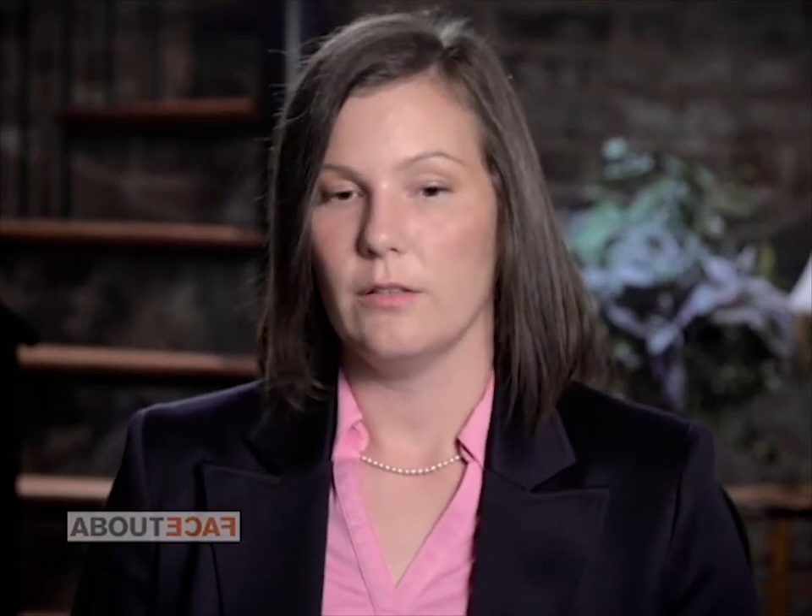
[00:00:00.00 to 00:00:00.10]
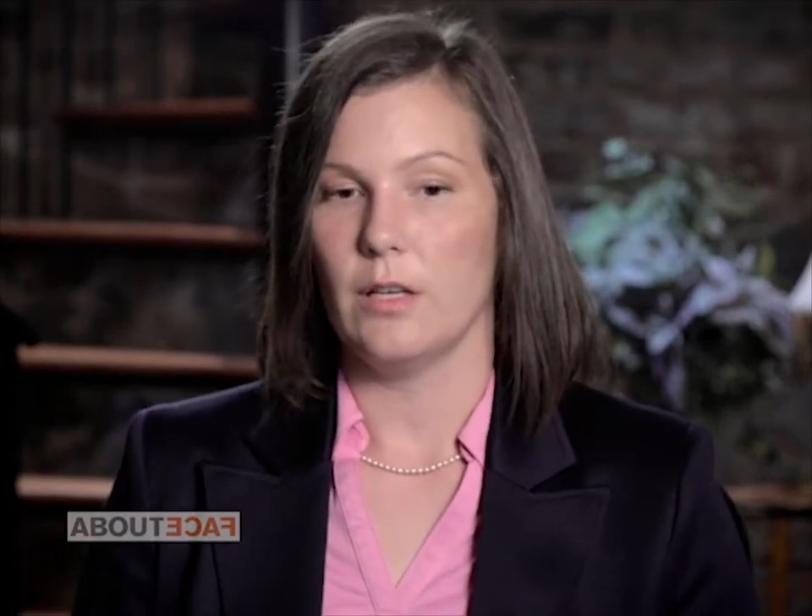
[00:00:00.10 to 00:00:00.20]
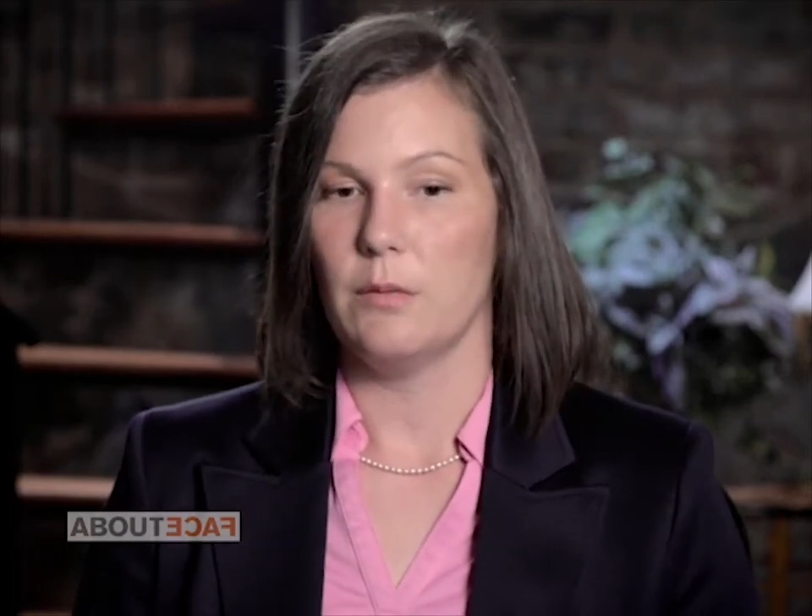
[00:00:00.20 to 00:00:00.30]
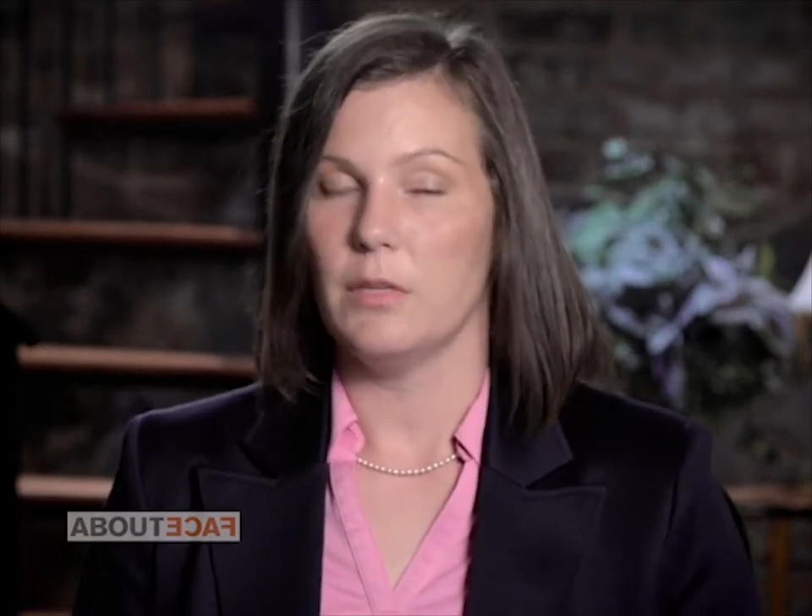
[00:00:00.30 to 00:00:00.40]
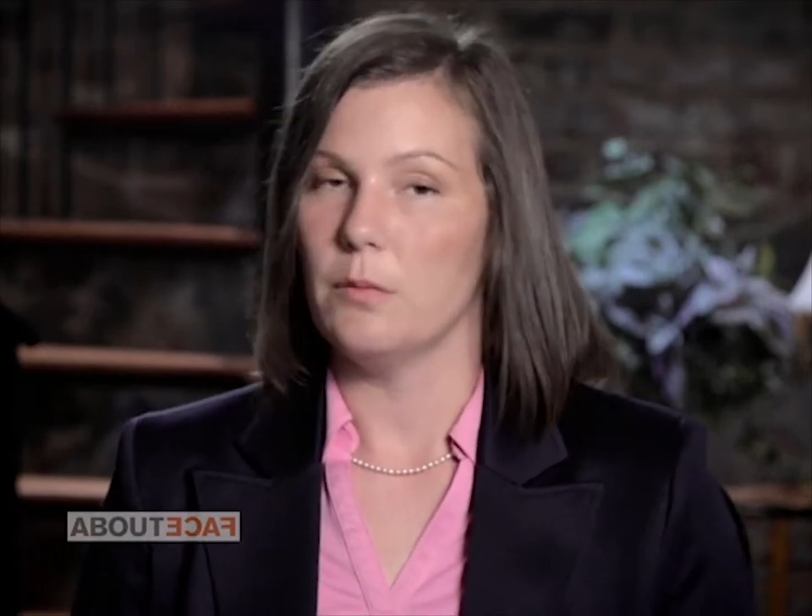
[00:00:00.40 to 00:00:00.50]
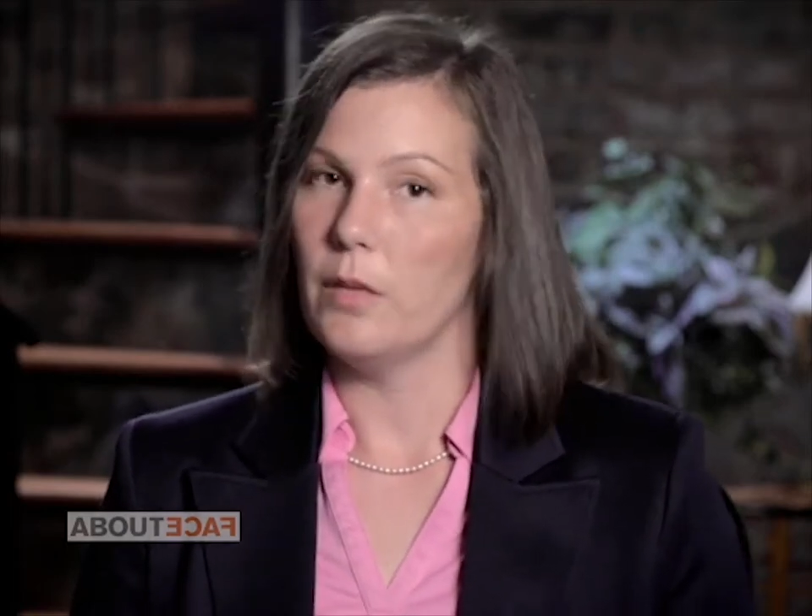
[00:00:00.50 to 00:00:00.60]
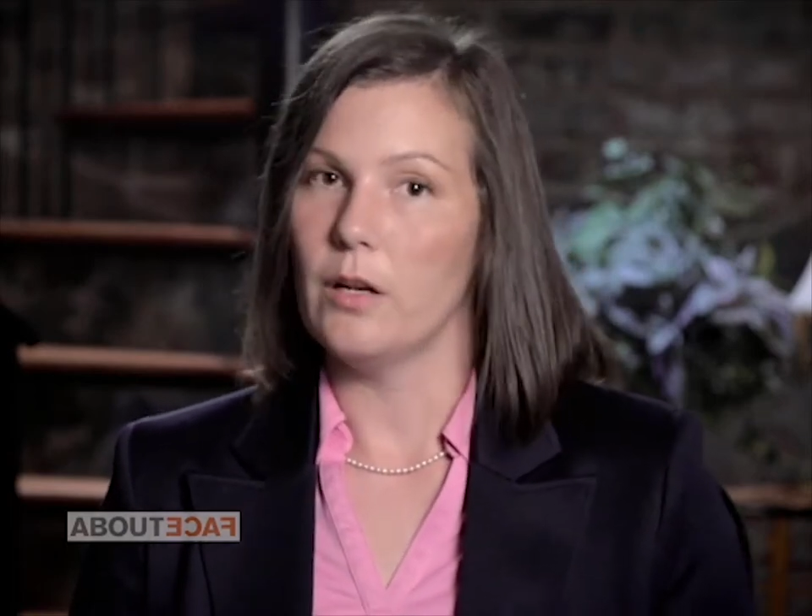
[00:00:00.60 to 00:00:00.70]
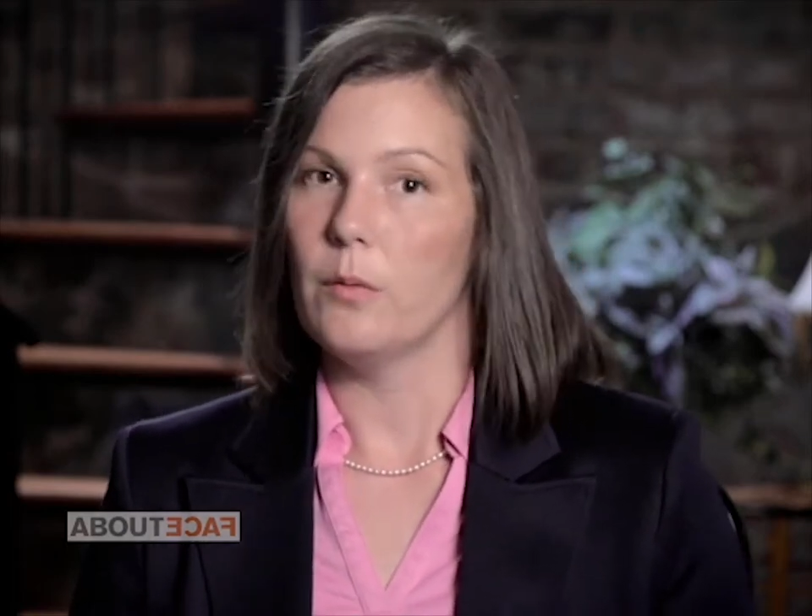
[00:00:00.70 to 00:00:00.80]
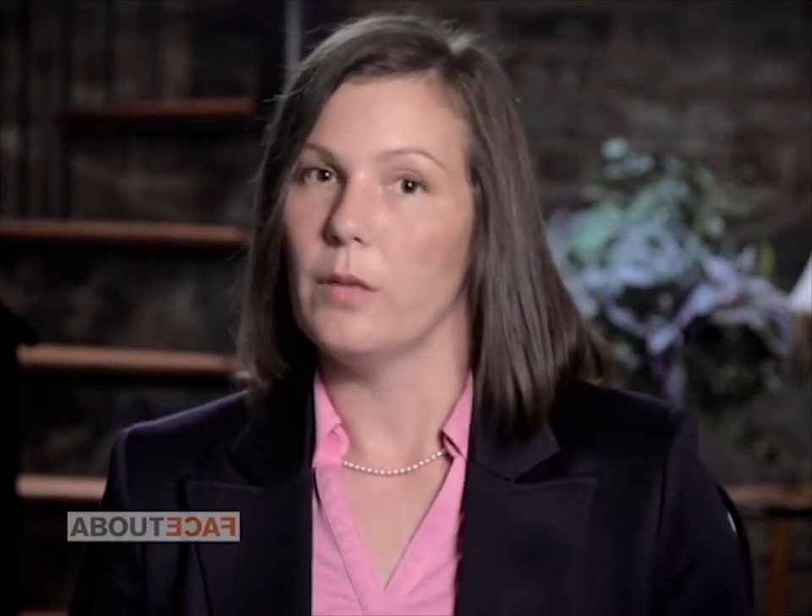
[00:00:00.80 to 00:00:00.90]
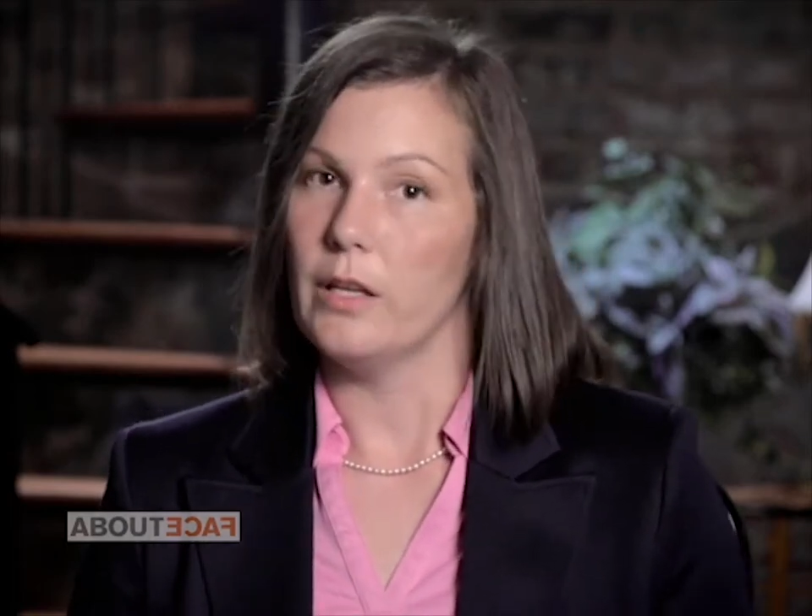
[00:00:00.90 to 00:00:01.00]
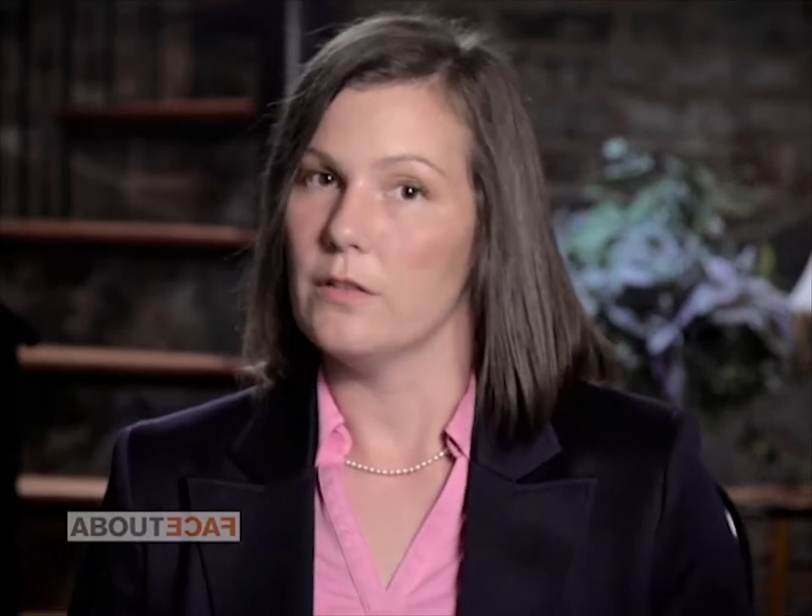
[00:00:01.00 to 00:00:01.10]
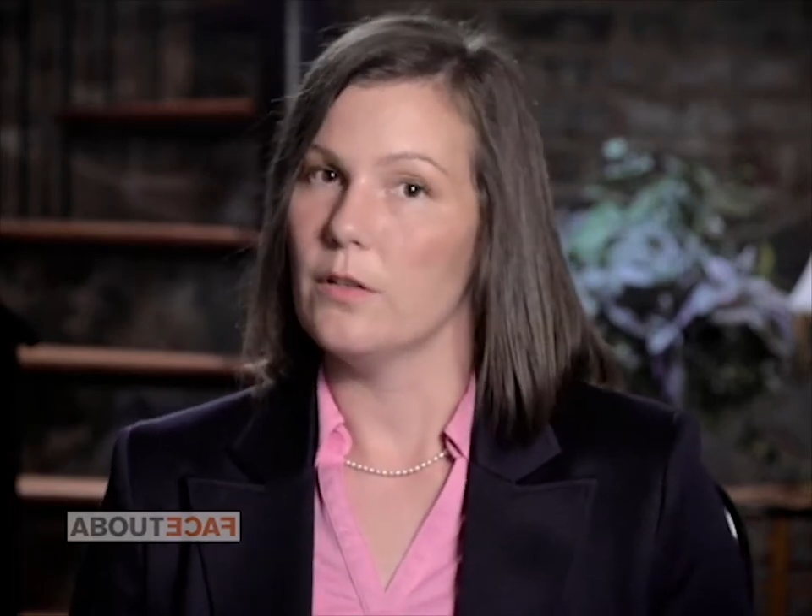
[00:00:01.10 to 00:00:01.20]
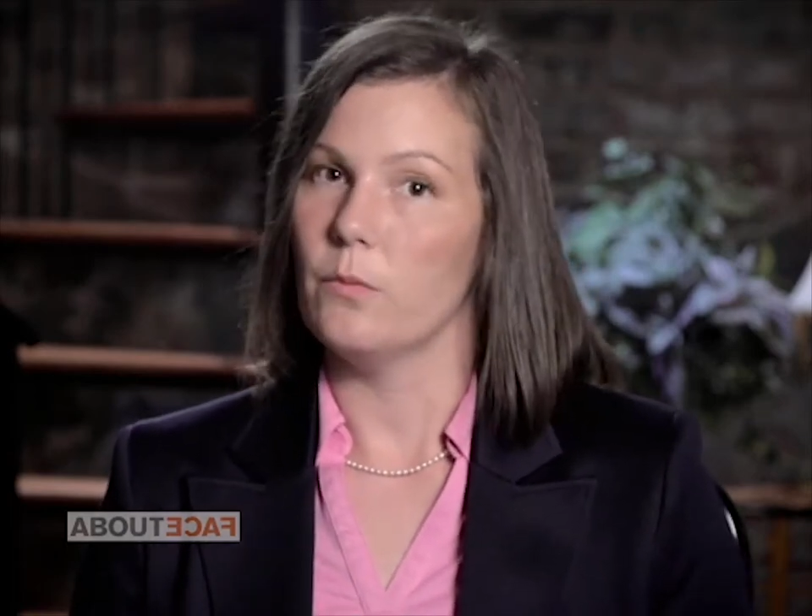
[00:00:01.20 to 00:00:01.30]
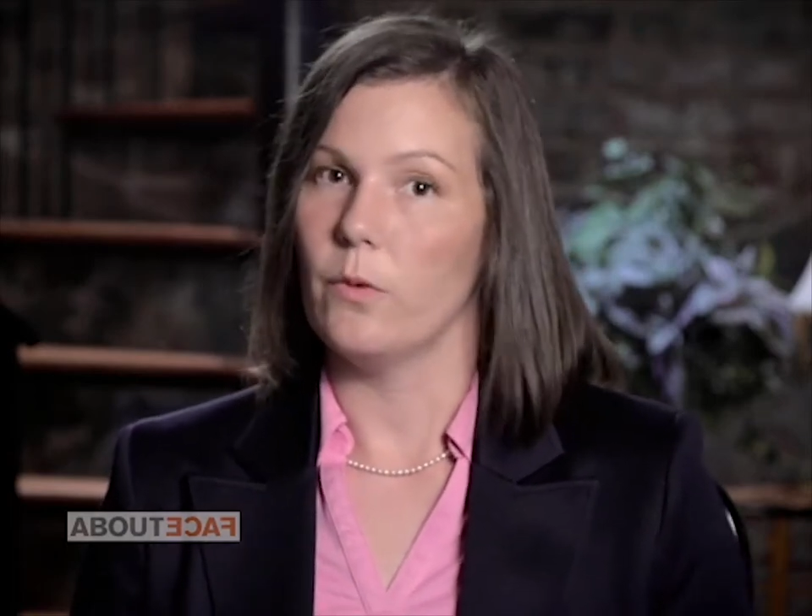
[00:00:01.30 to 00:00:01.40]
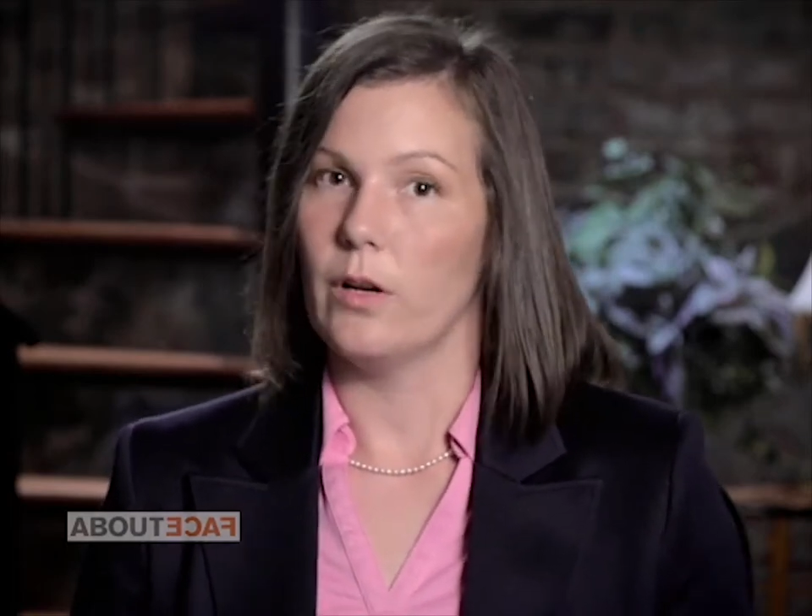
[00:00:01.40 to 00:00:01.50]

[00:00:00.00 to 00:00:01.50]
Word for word: I'm in a better place than